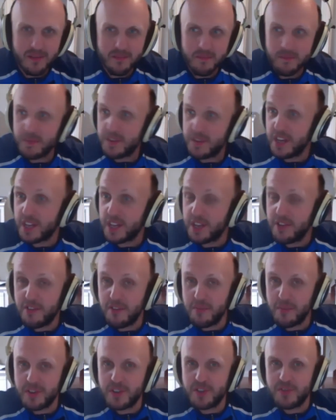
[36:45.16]
Thank you very
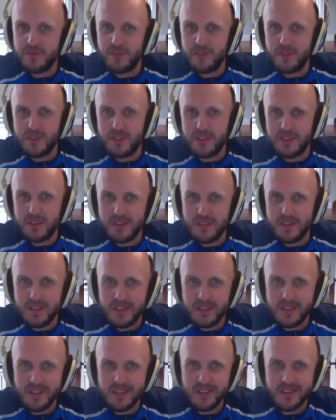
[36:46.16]
much for
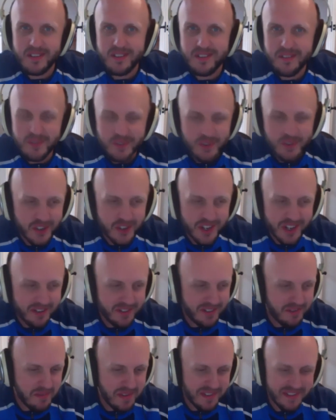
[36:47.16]
sharing
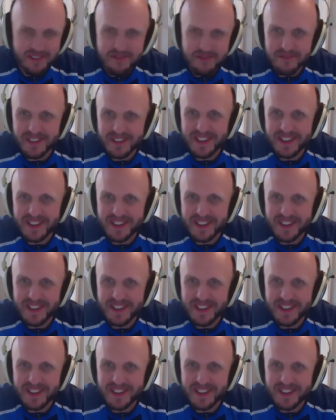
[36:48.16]
the wisdom.